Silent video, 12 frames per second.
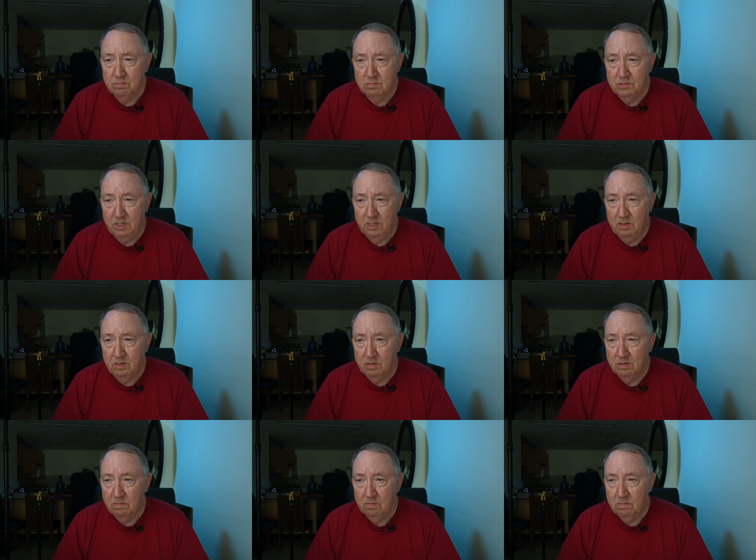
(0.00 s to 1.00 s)
Jesus.
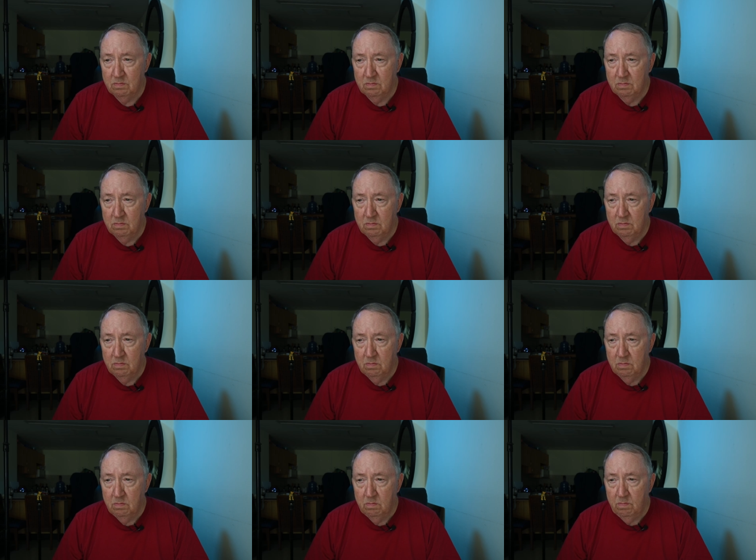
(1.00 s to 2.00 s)

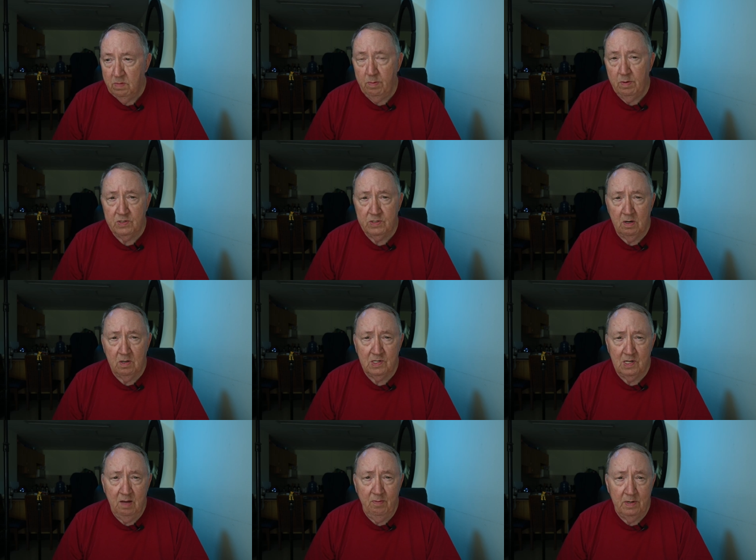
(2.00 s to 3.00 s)
Maybe I'll start
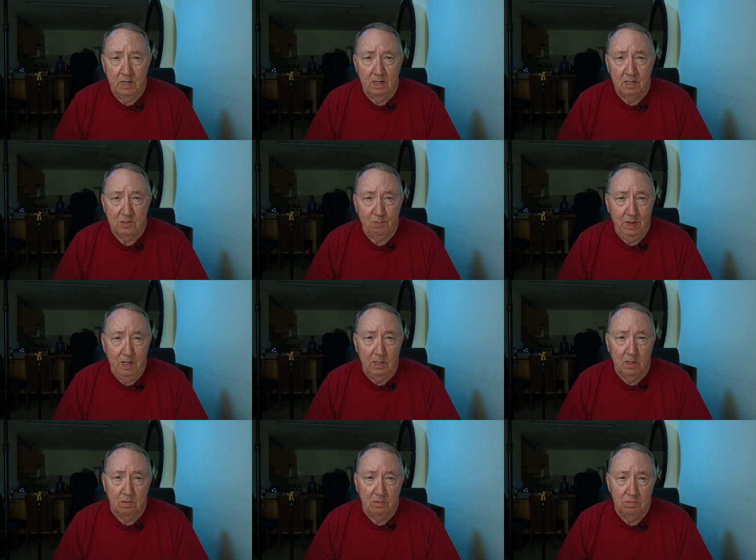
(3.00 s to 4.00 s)
sleeping in a
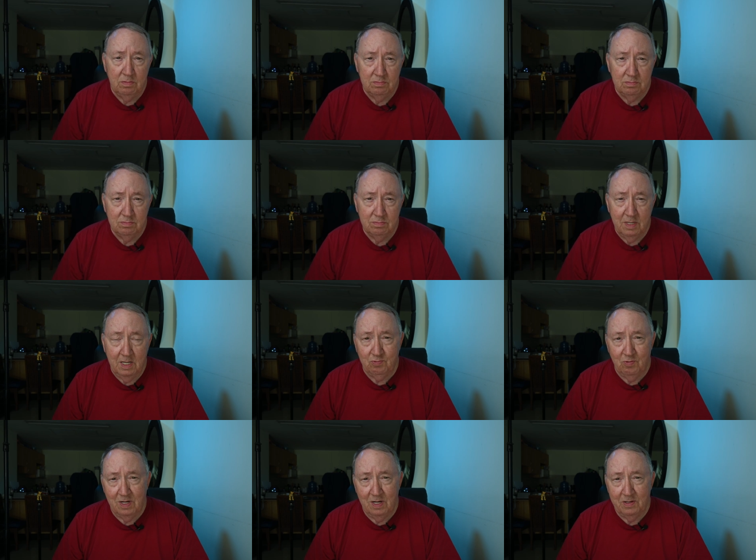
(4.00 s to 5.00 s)
Speedo. That's
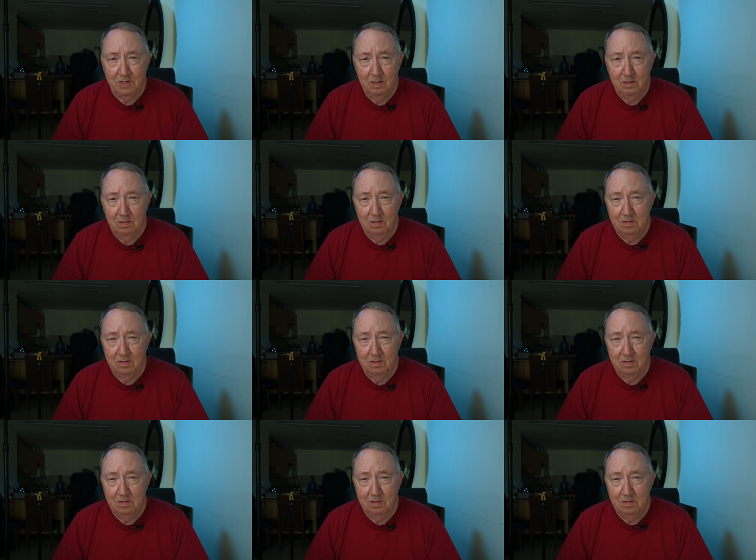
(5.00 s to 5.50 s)
what I'll do.